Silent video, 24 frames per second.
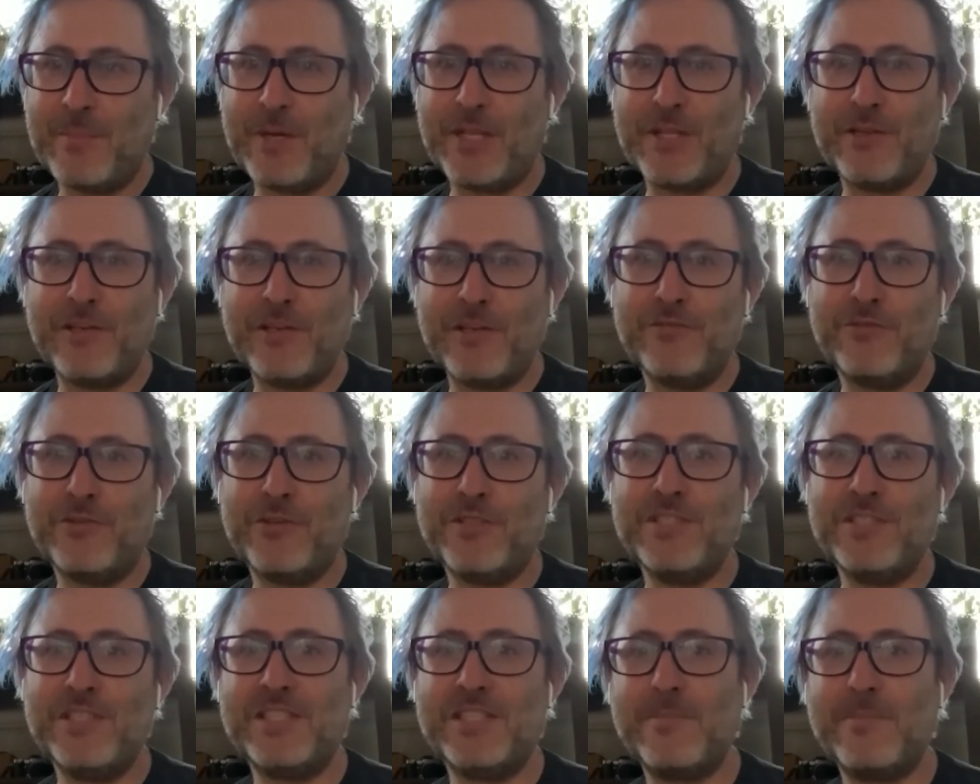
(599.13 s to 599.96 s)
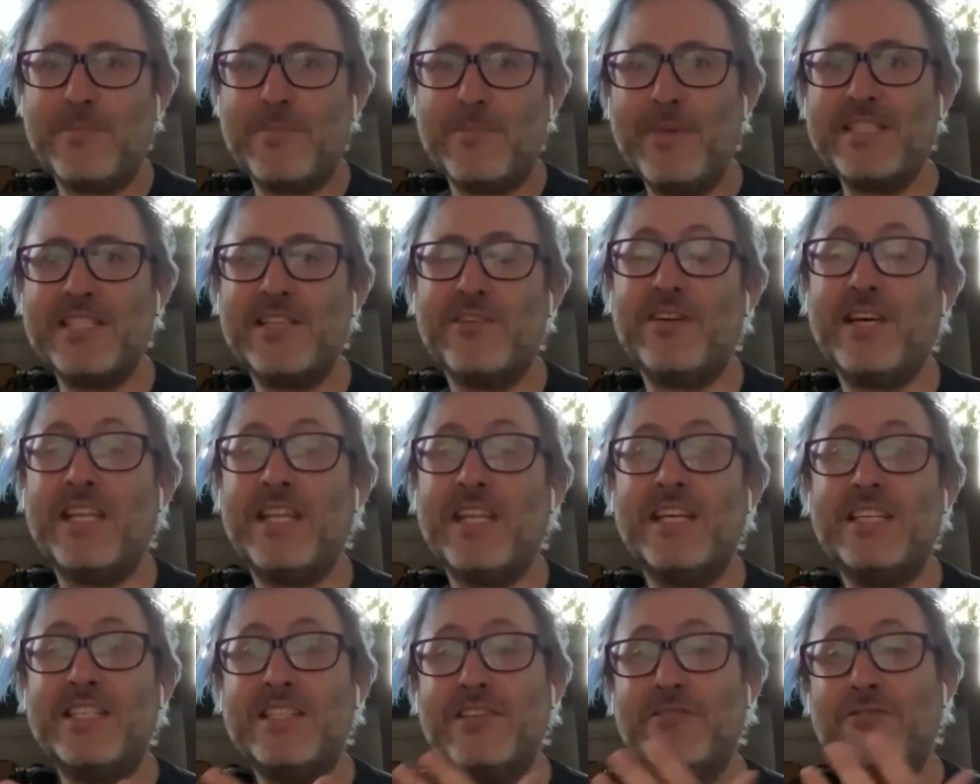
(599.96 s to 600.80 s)
But the affordances are massive
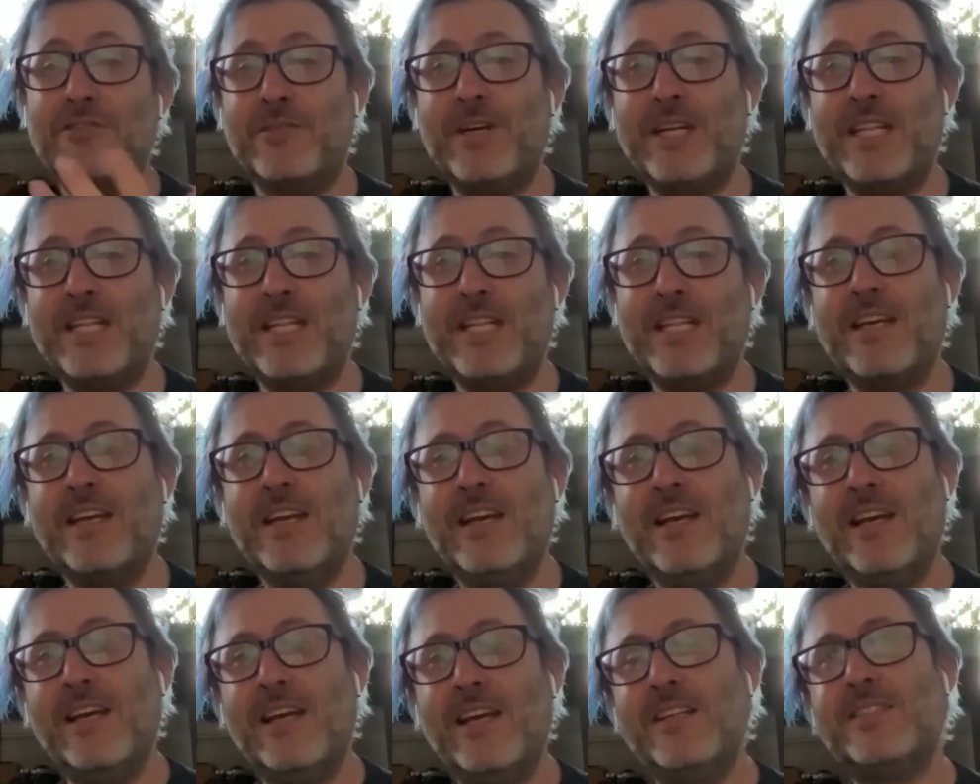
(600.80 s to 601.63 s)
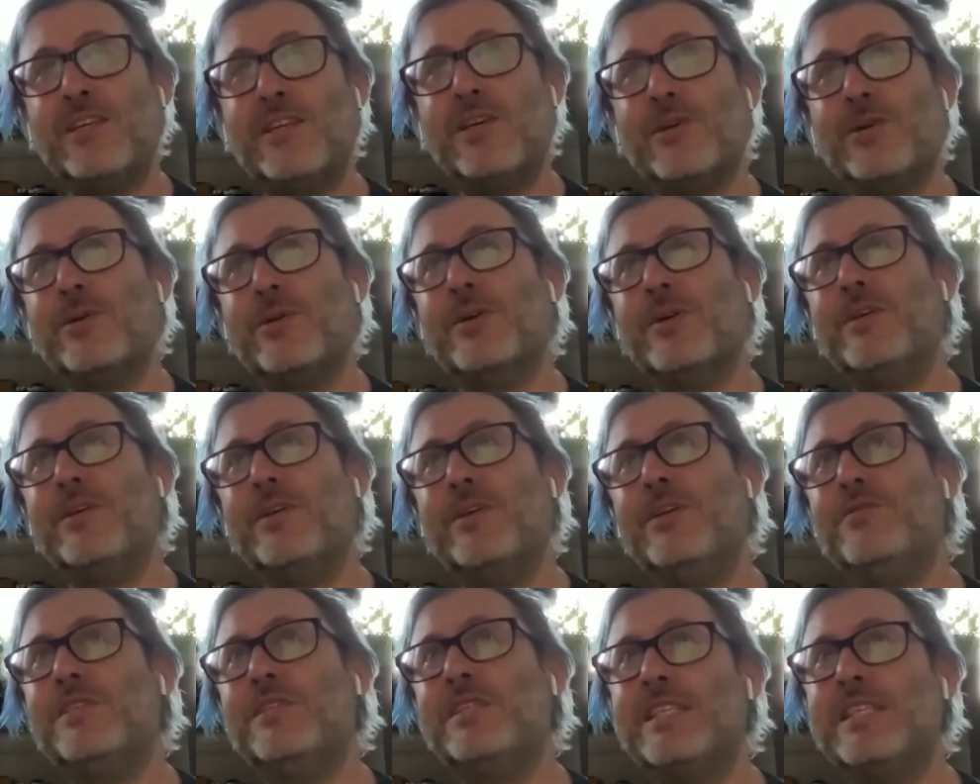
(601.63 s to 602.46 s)
and they're different, right? So
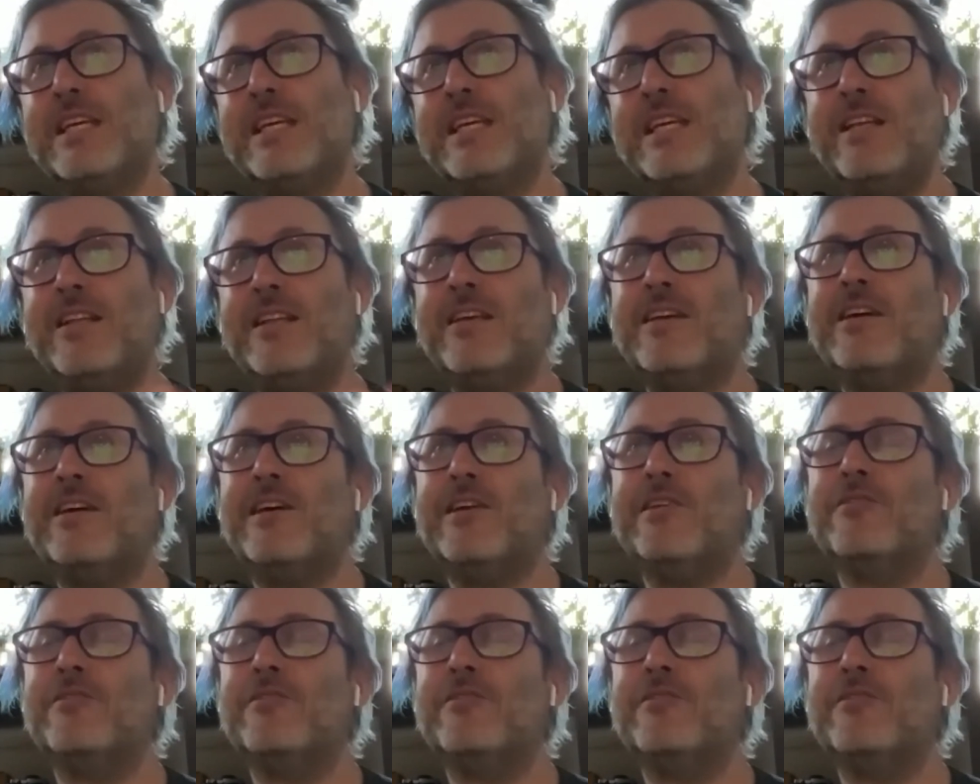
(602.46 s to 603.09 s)
you've seen the